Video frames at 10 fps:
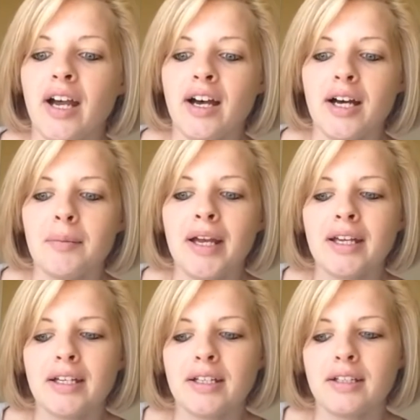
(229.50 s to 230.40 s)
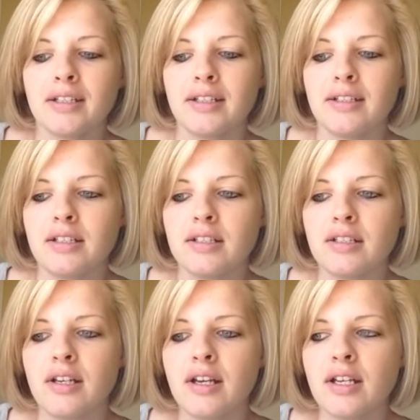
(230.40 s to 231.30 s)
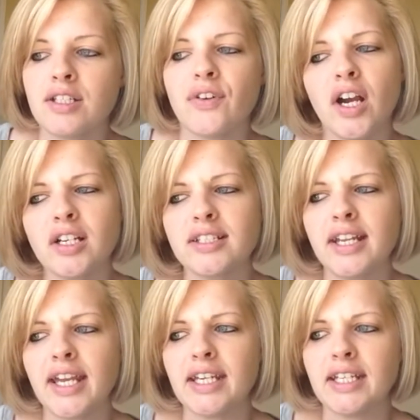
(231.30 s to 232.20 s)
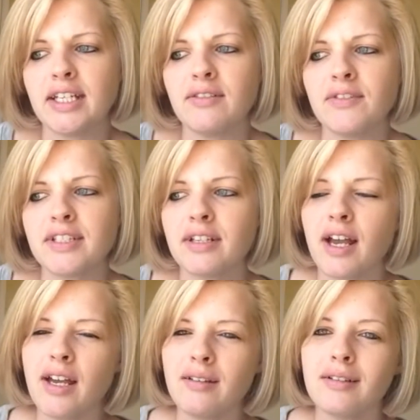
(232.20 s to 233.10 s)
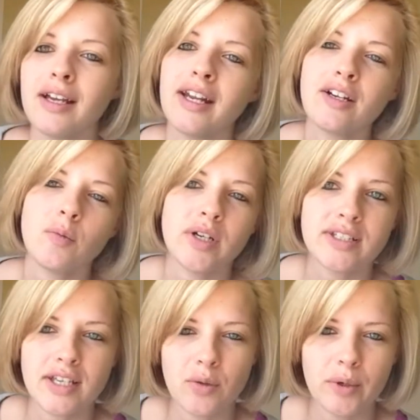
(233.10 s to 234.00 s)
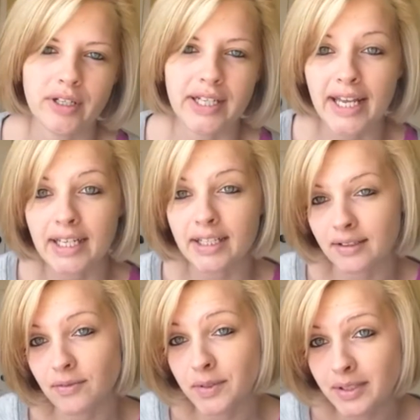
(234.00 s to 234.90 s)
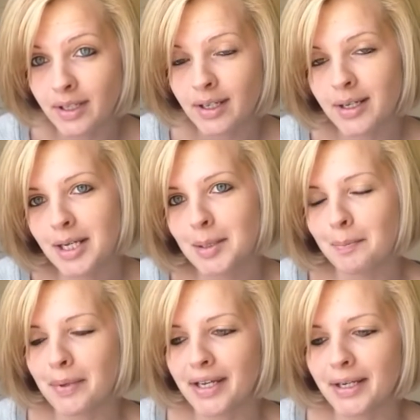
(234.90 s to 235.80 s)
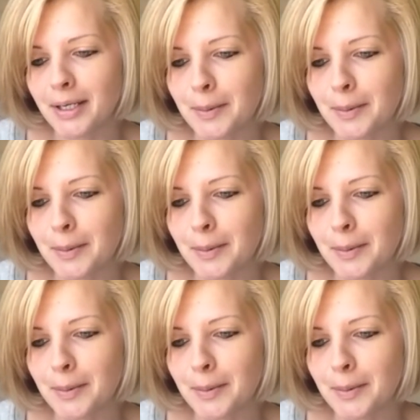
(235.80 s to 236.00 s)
As far as negatives, I don't want to say the word negatives, but